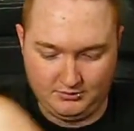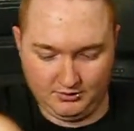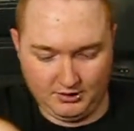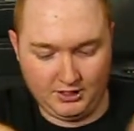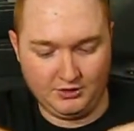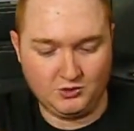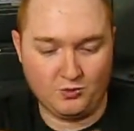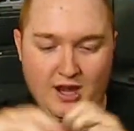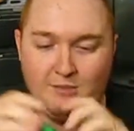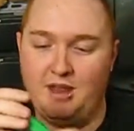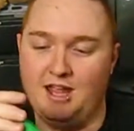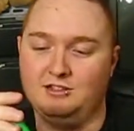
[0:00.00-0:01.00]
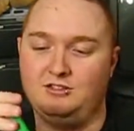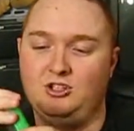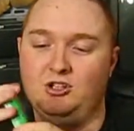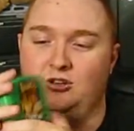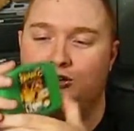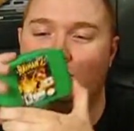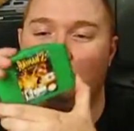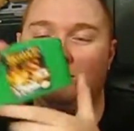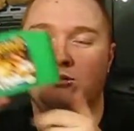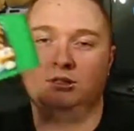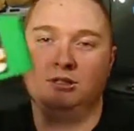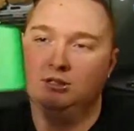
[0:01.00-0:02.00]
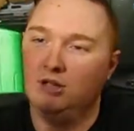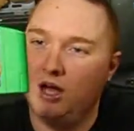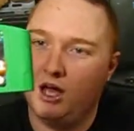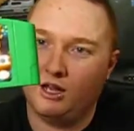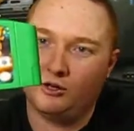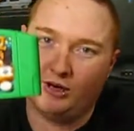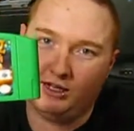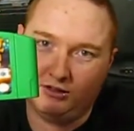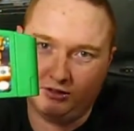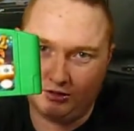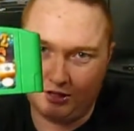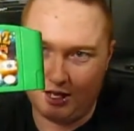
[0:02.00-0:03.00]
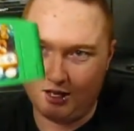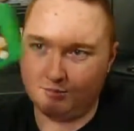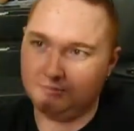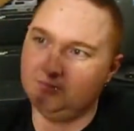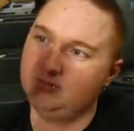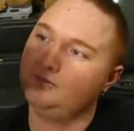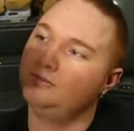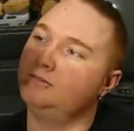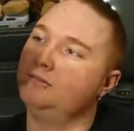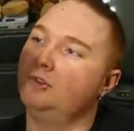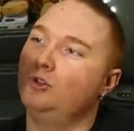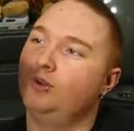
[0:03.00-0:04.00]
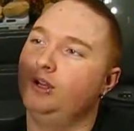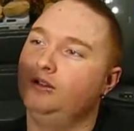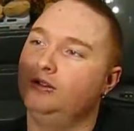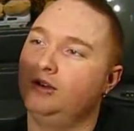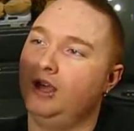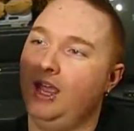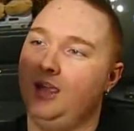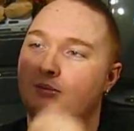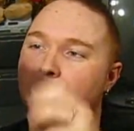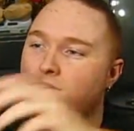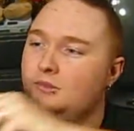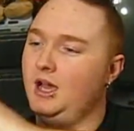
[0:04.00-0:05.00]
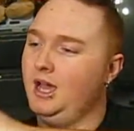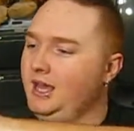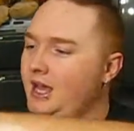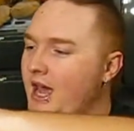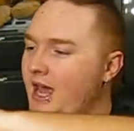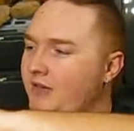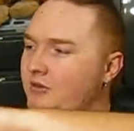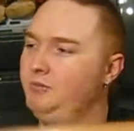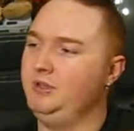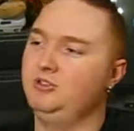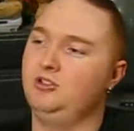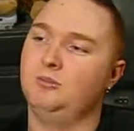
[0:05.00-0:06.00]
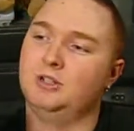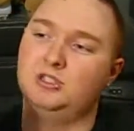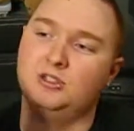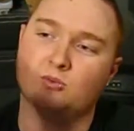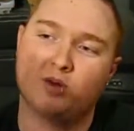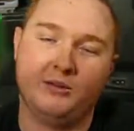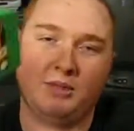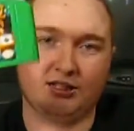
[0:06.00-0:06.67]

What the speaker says: Here's Rayman II. Great little game. I haven't been too much into the Rayman